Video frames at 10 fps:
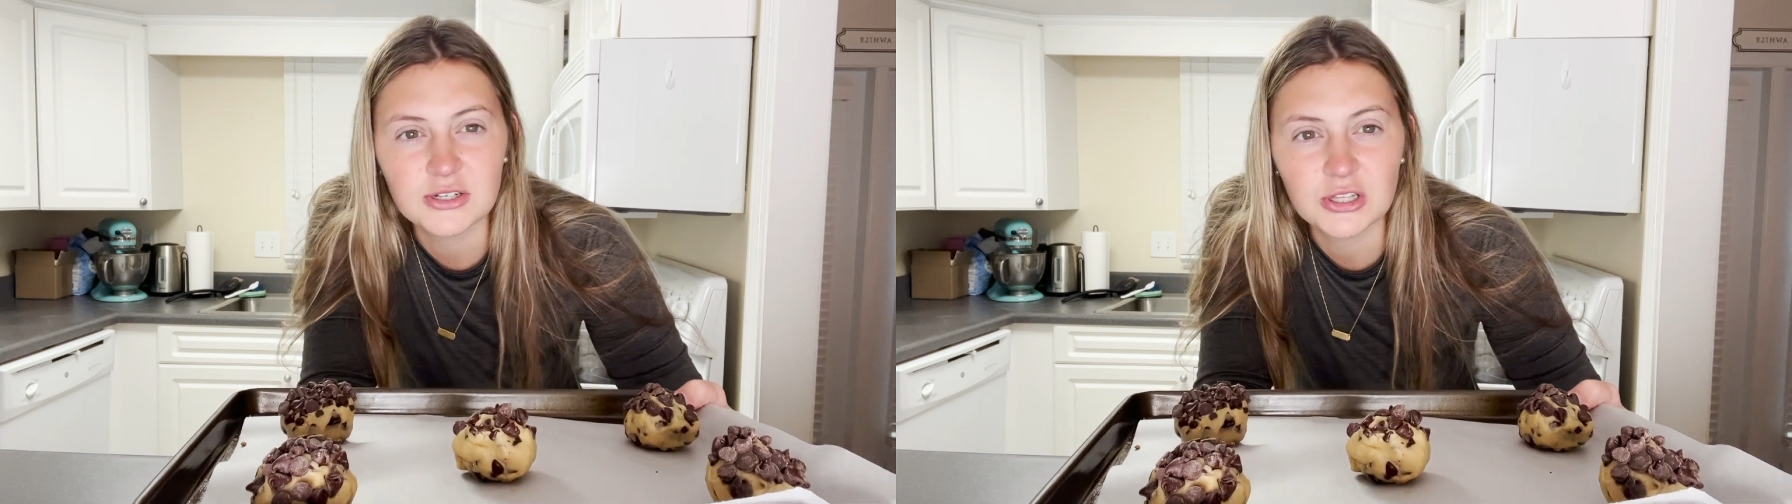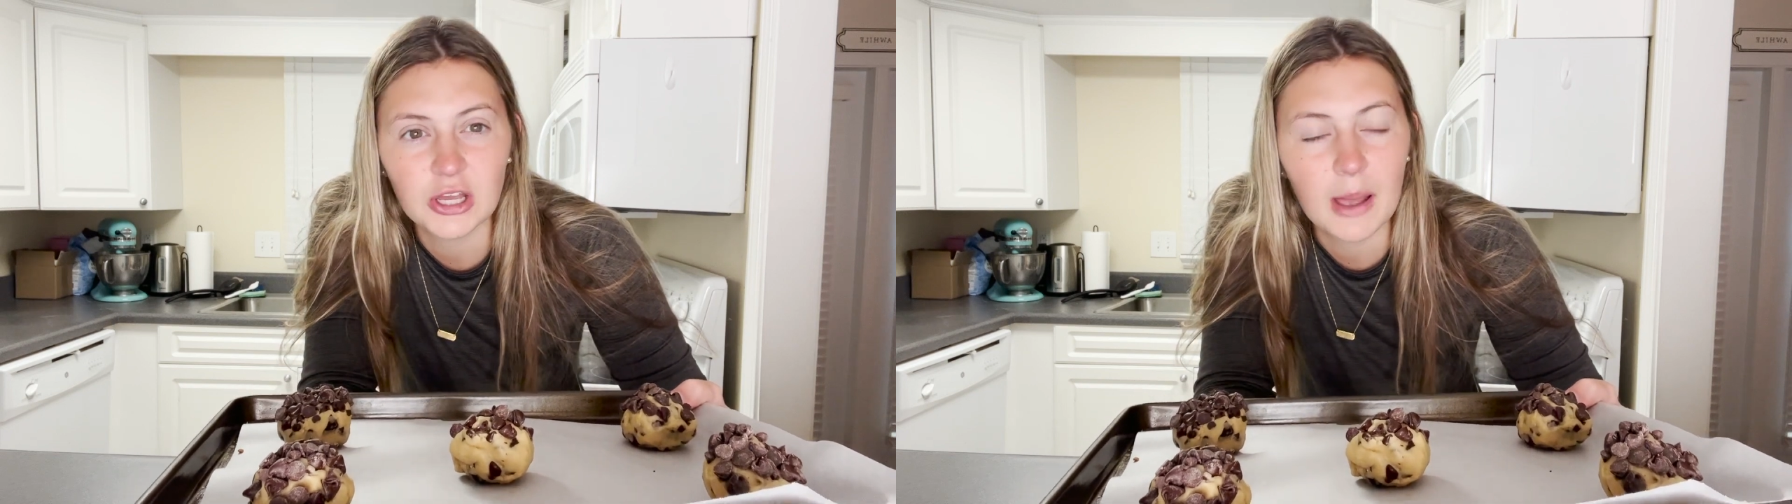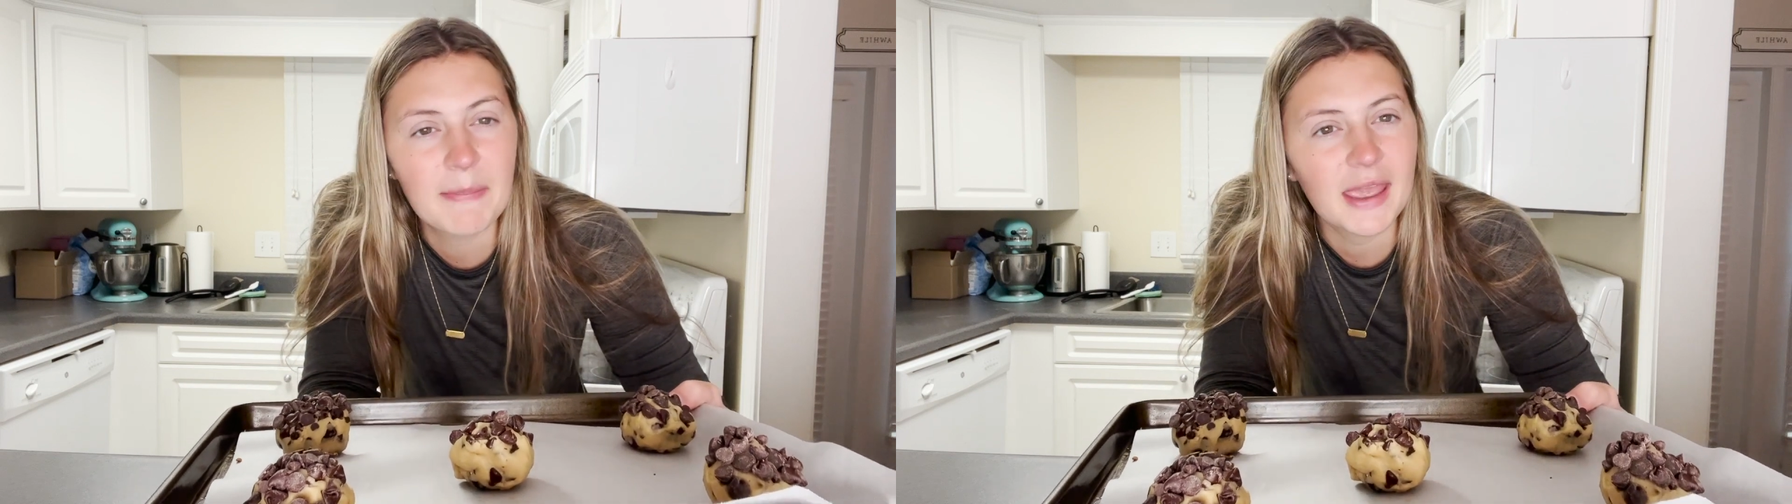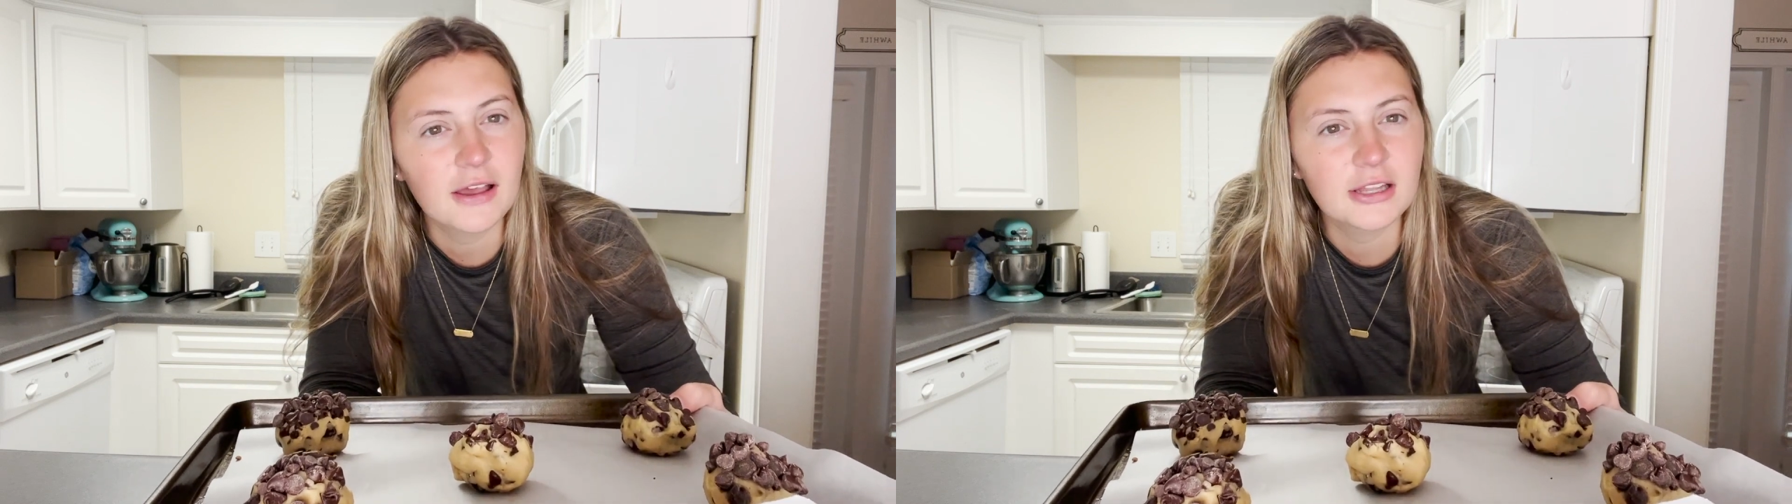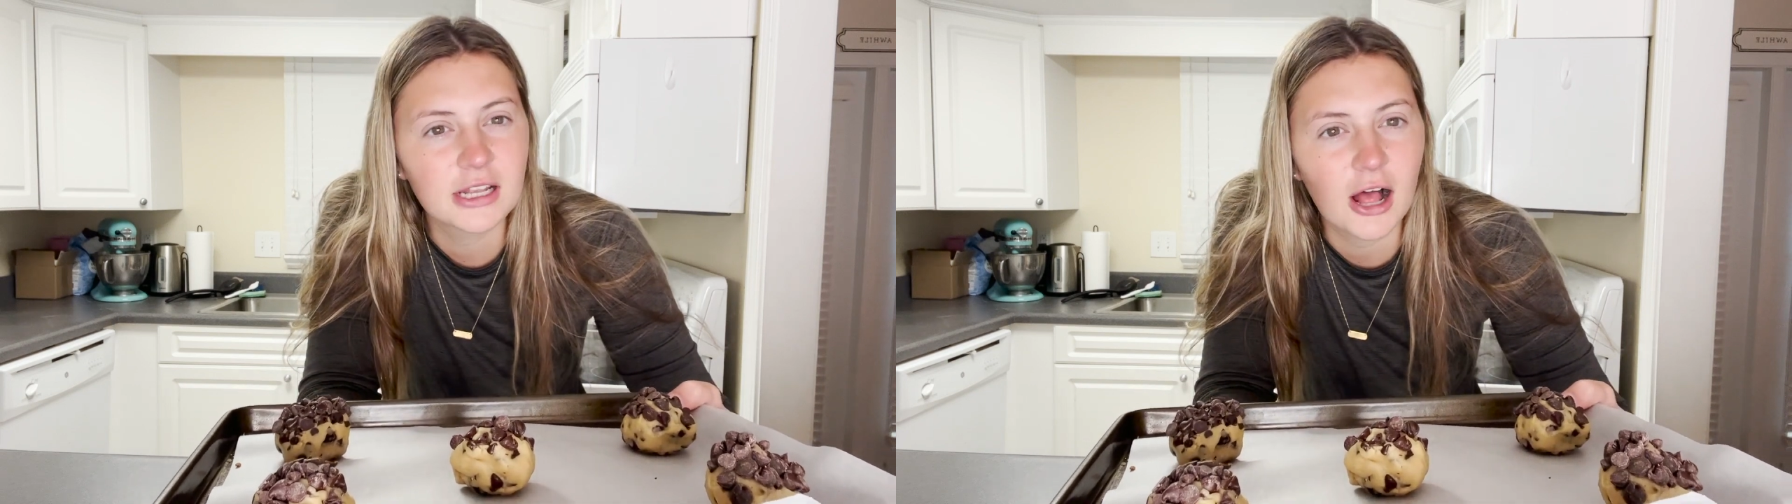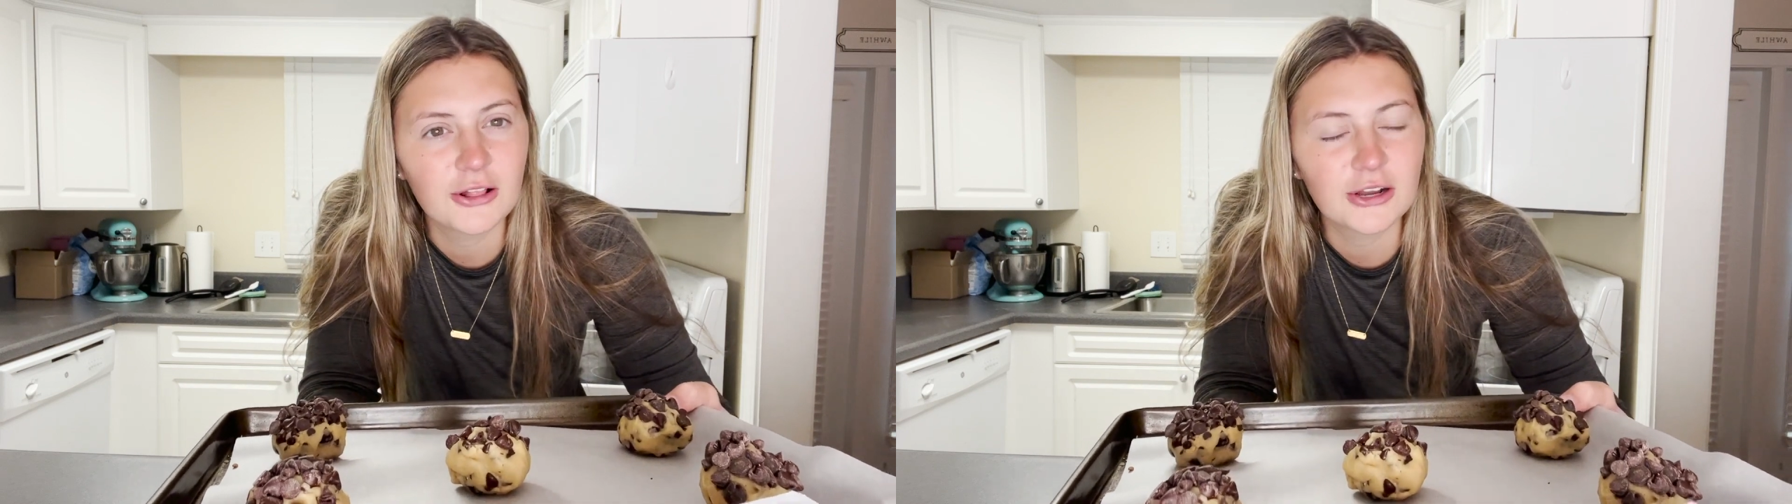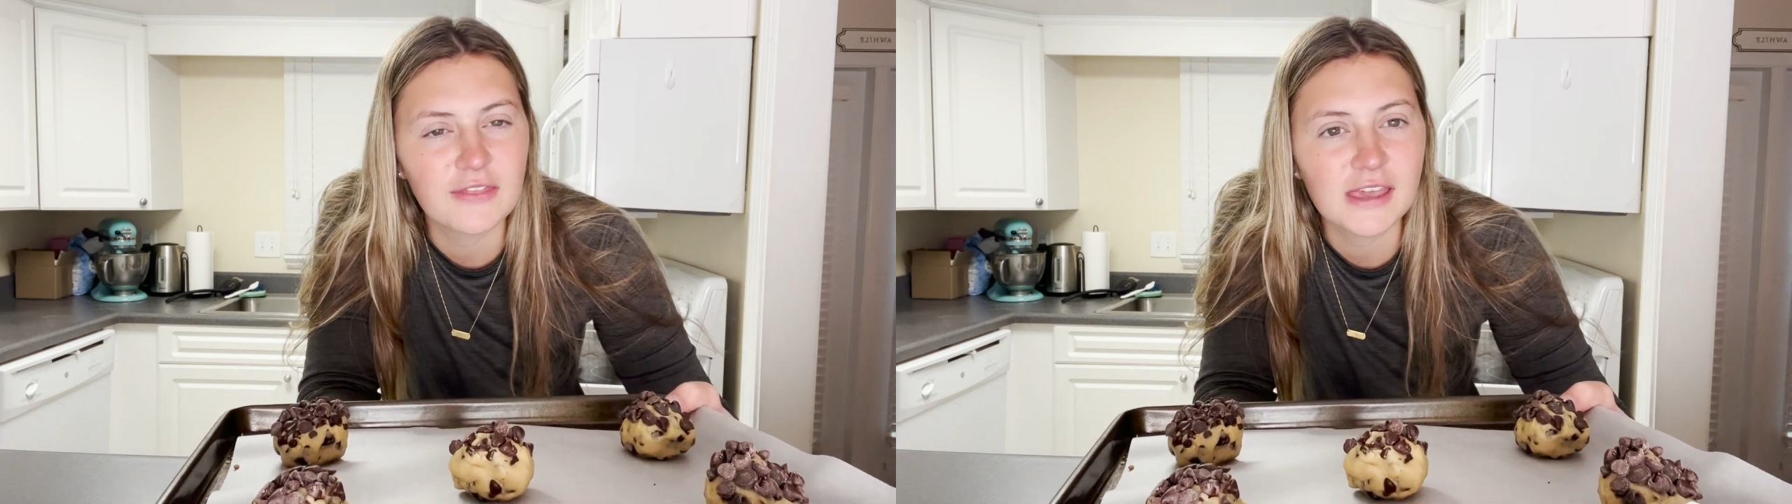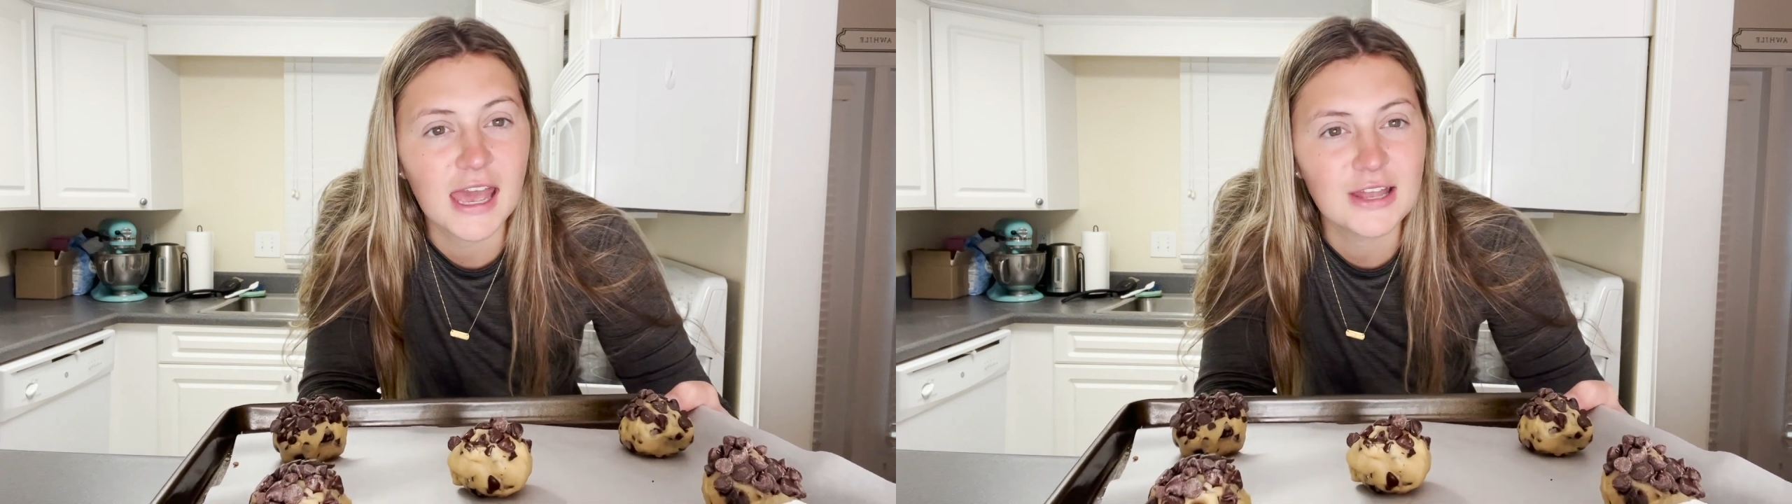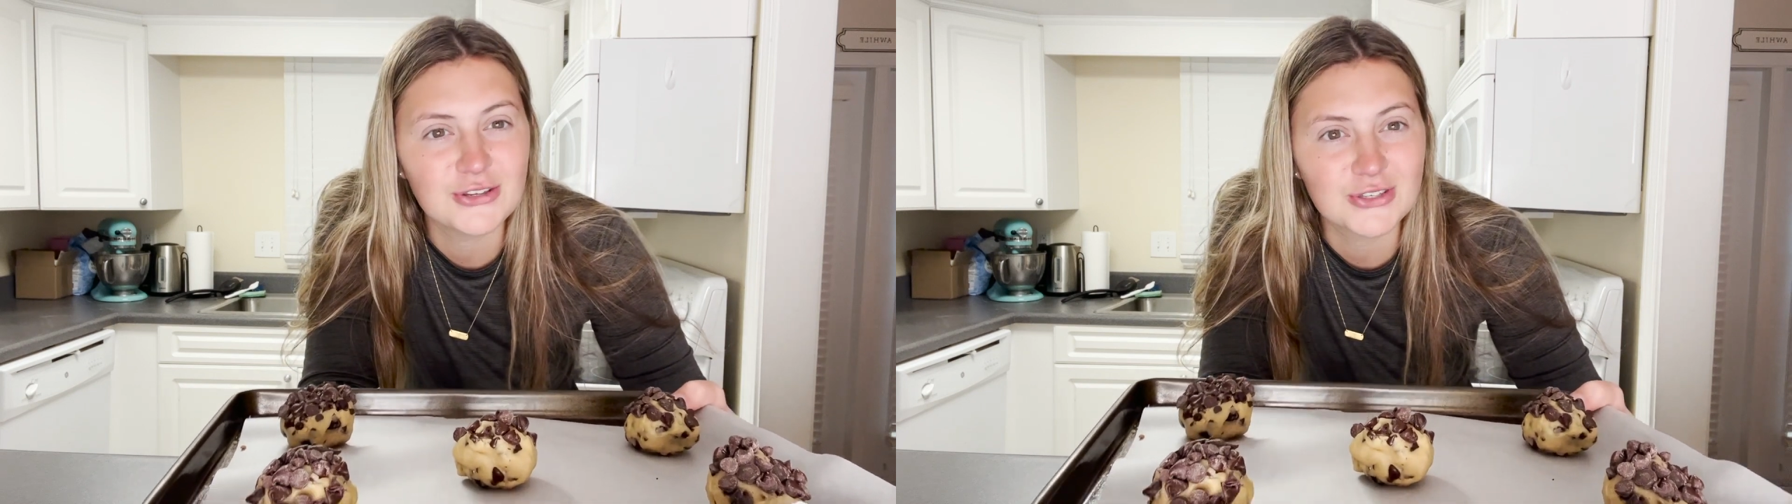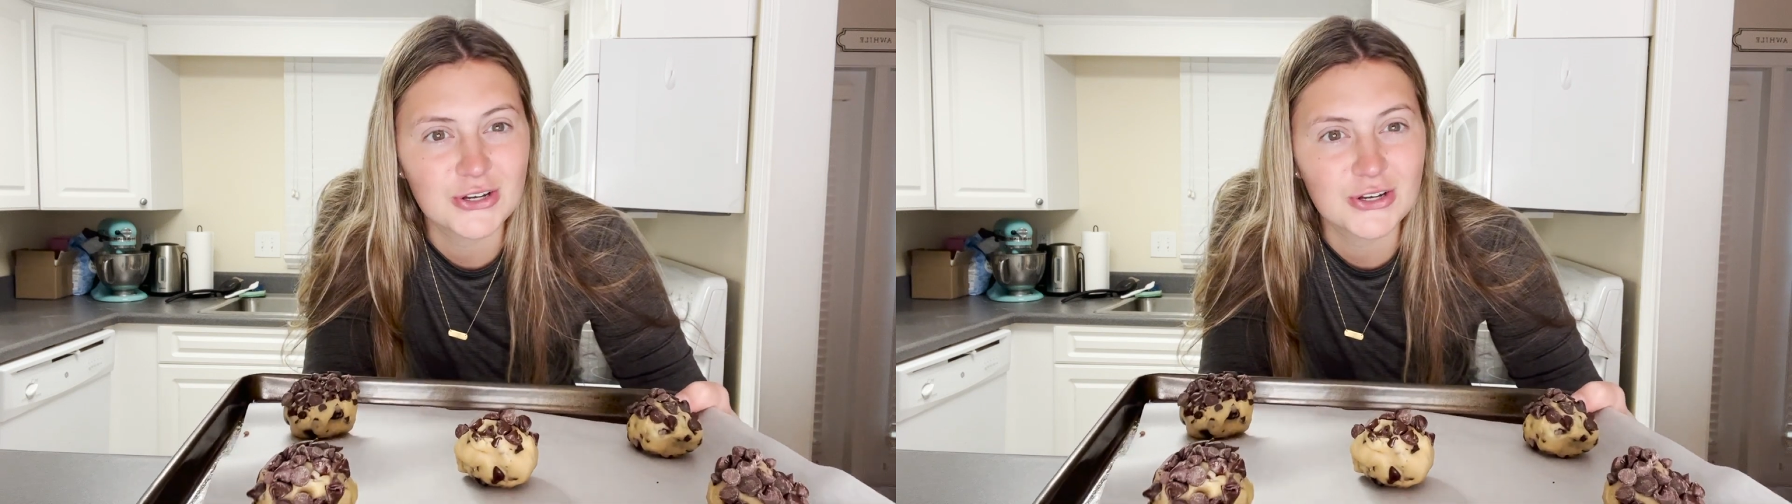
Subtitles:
to look pale in color and the edges